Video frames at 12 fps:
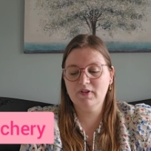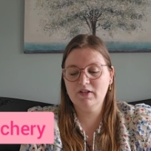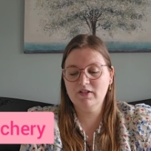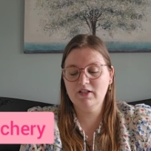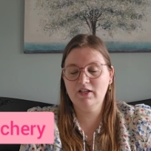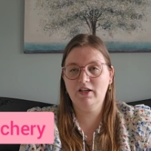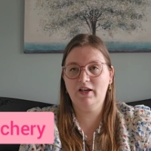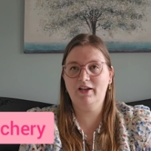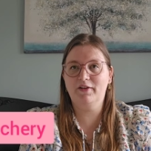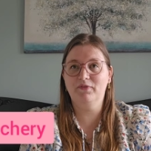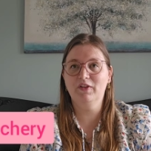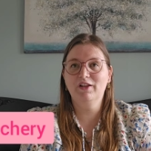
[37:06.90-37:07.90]
She
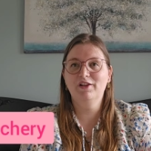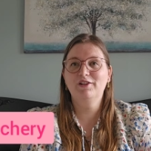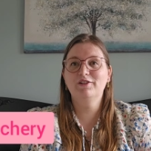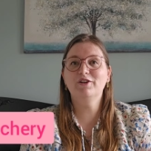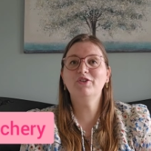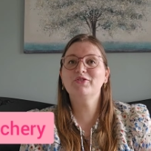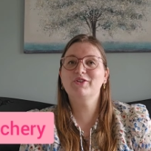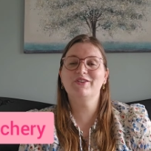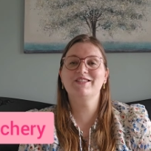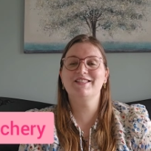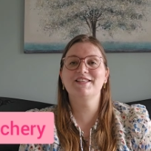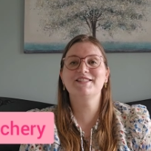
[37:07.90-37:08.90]
loves
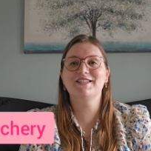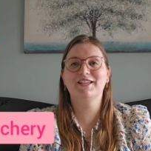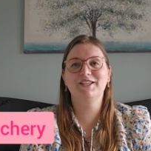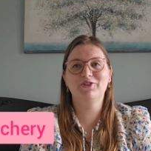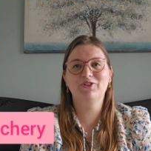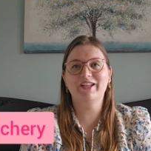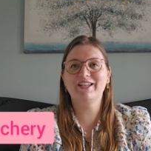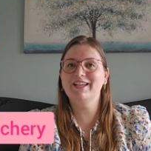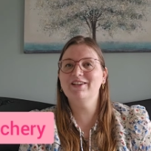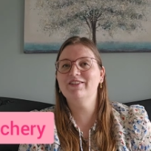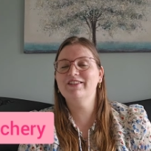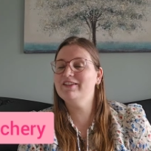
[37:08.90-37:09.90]
cross stitching. You can
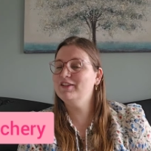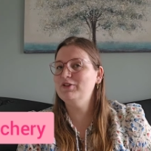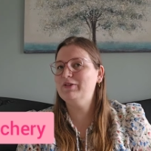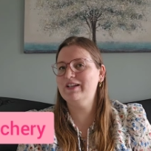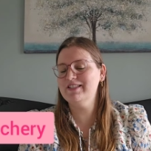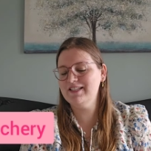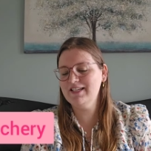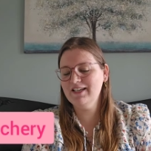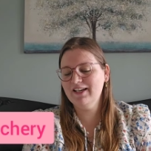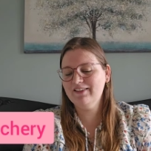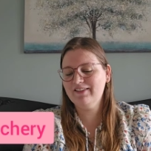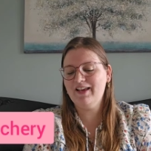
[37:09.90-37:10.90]
hear it and you can see
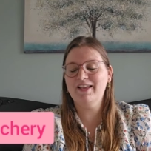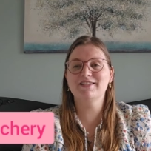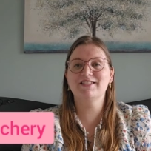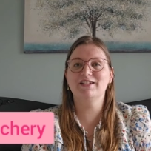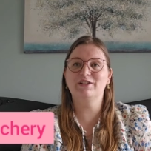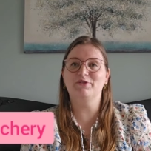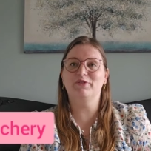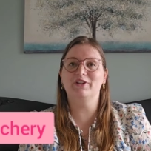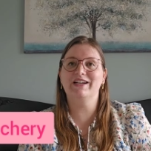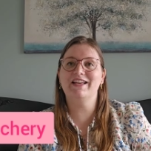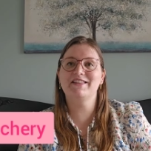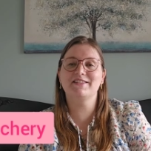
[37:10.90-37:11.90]
it, and she loves her
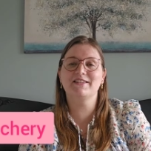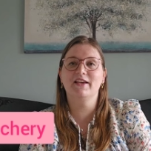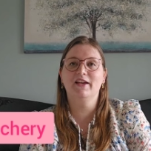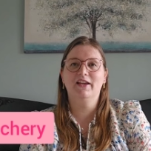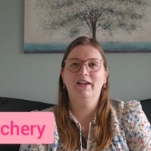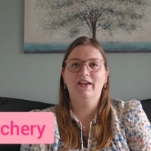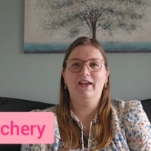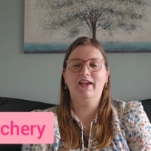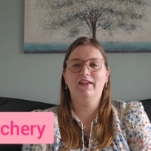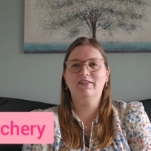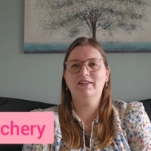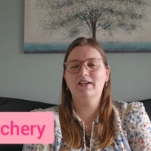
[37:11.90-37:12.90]
cats.
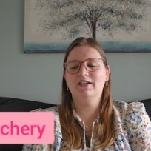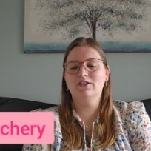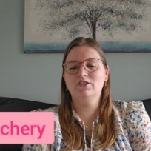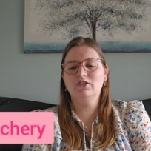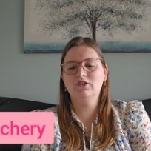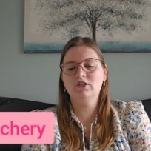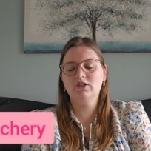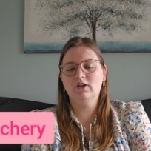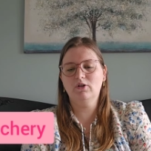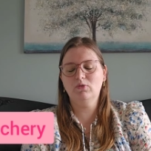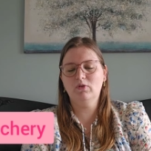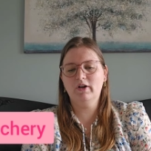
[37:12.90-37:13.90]
And she
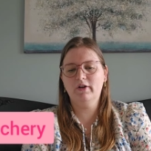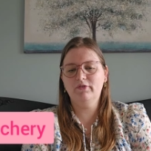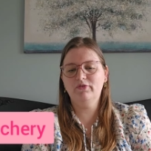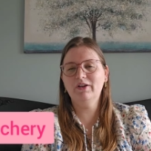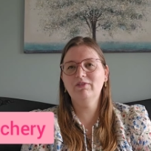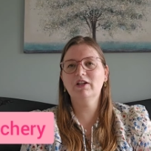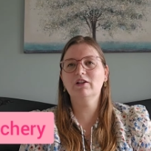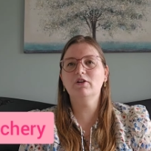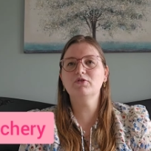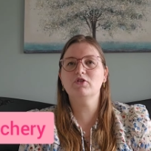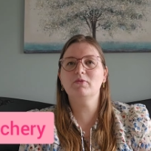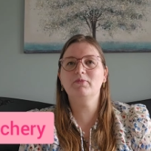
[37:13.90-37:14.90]
show very
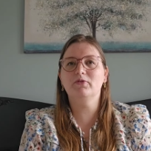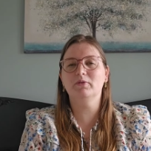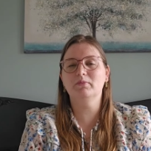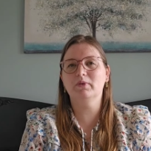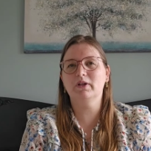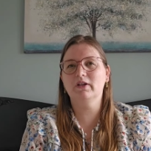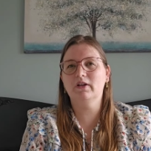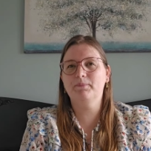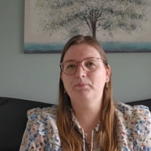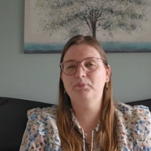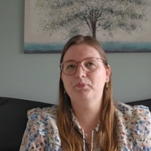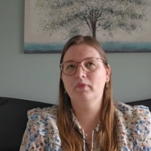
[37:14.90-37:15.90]
close up from
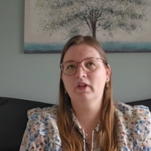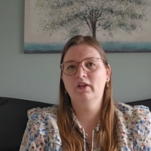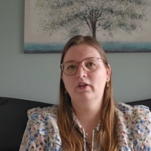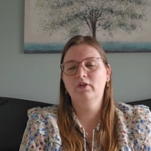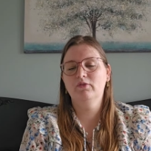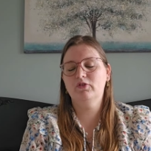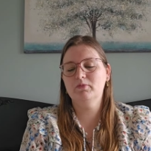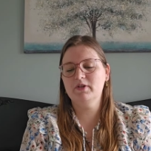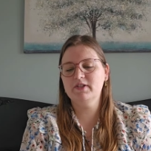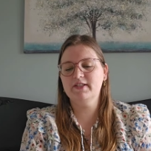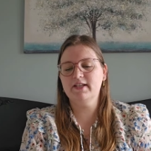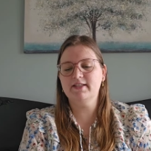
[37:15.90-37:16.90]
her
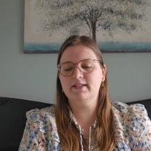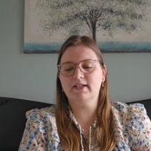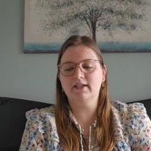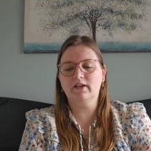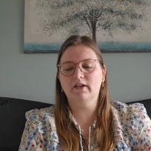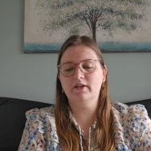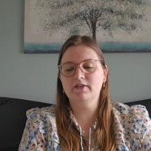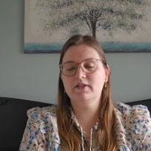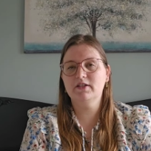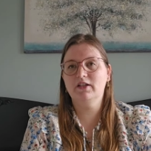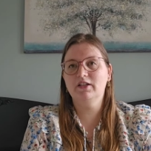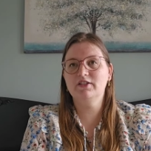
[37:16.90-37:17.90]
stitching.
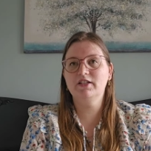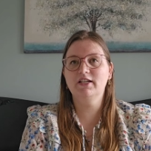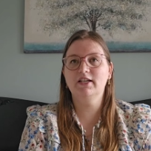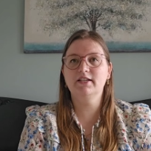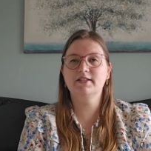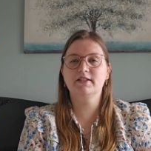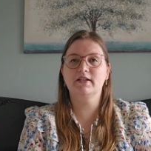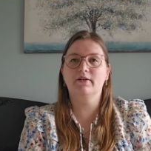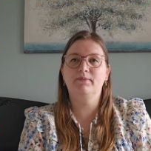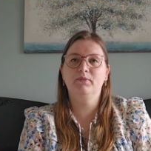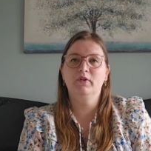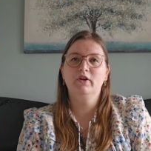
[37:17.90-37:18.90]
She is
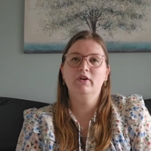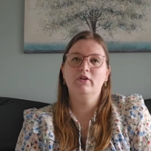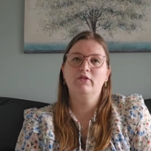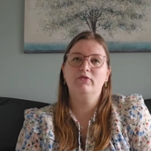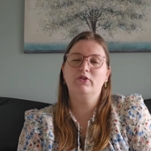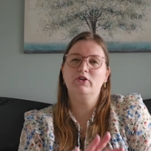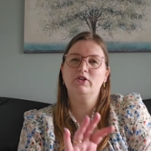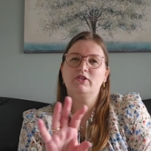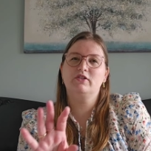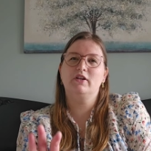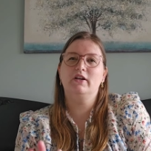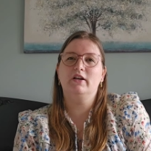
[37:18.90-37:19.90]

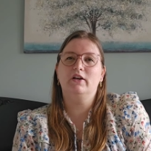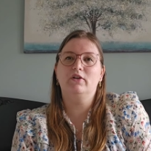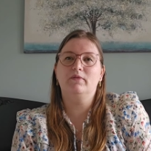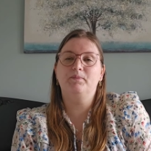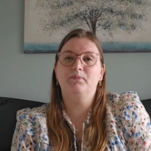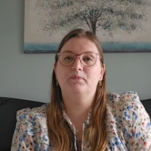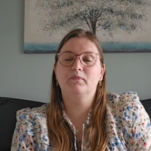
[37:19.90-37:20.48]
first on